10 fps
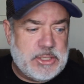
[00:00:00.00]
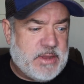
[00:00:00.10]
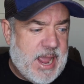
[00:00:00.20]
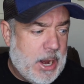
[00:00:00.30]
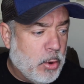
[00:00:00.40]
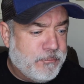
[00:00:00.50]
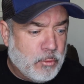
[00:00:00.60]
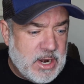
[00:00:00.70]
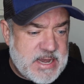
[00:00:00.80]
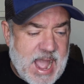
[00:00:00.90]
okay? Or
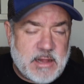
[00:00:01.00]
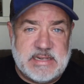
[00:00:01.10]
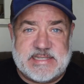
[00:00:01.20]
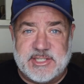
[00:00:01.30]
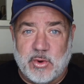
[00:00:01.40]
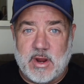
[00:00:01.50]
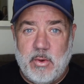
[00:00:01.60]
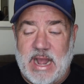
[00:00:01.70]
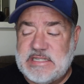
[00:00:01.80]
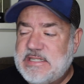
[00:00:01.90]
for a necklace is a
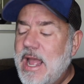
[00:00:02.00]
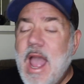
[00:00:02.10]
request.